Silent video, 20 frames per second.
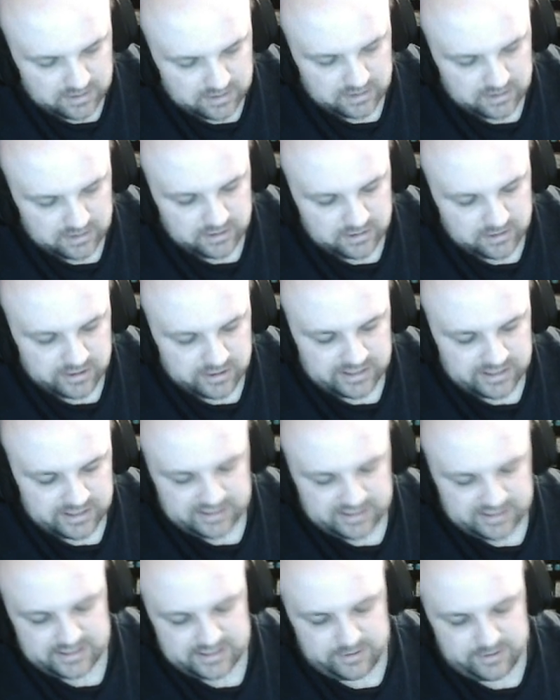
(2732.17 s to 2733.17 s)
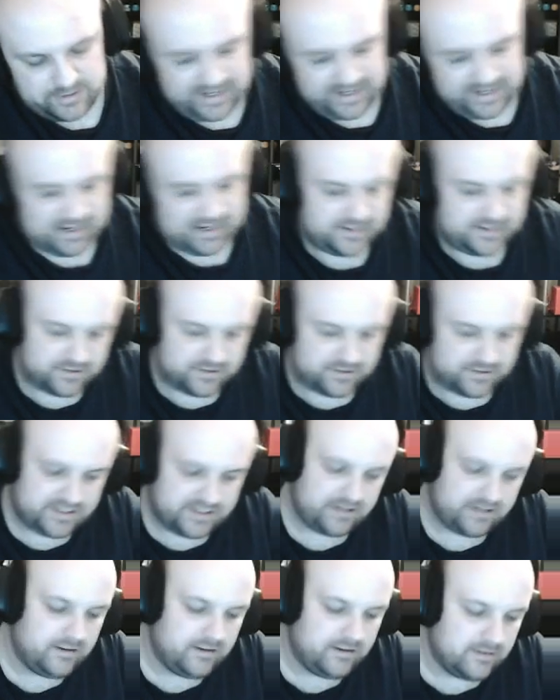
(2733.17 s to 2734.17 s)
look at these three answers
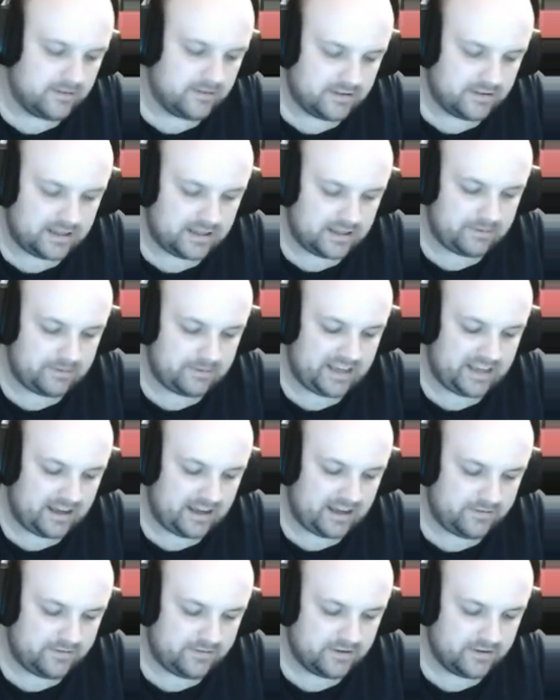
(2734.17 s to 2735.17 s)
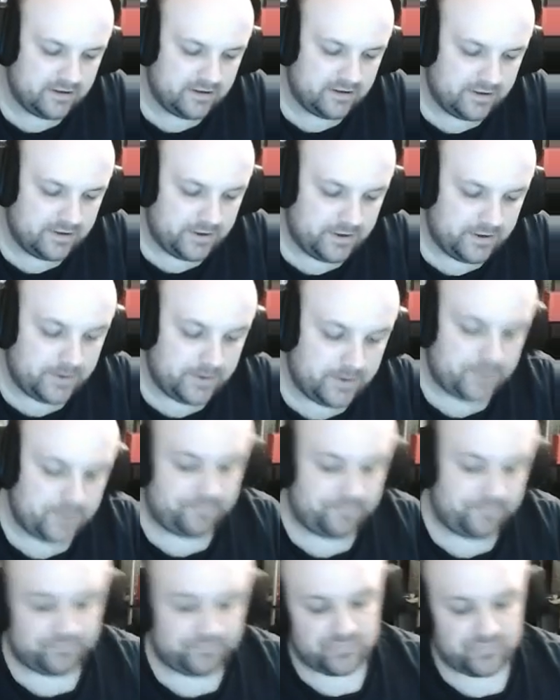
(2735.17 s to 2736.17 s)
here that we have.
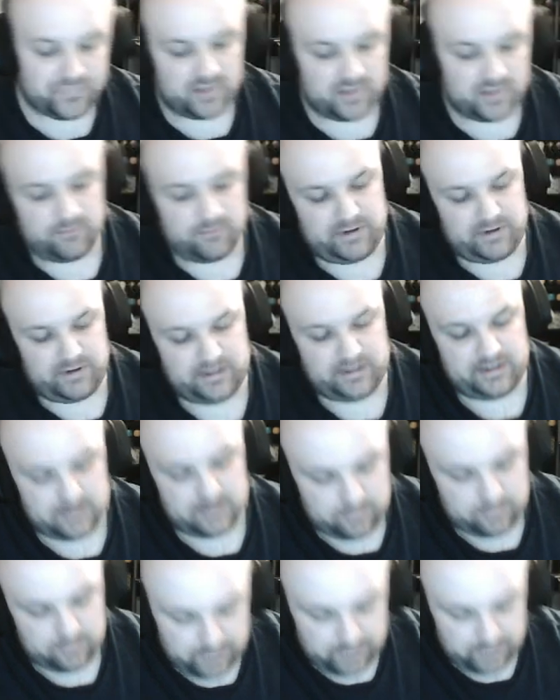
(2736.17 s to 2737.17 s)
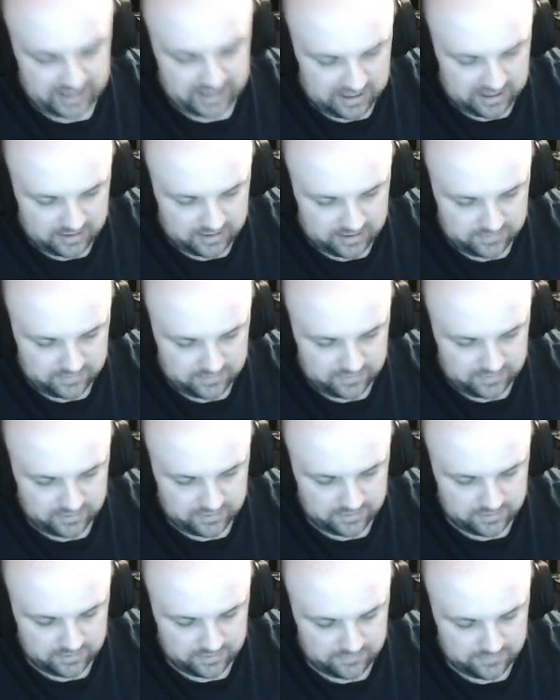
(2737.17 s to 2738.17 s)
Right? We have,
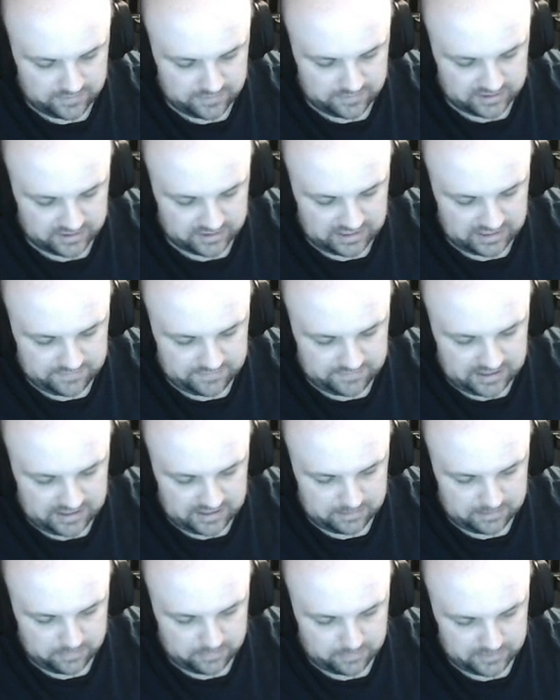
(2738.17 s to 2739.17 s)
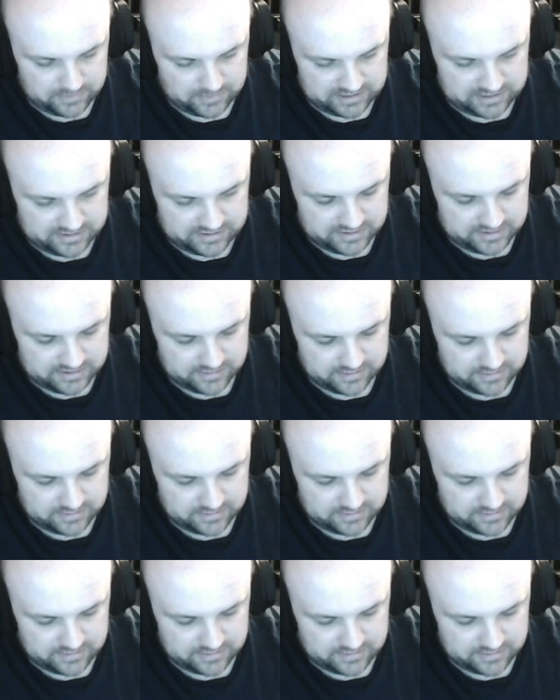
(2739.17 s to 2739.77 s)
for the left endpoints,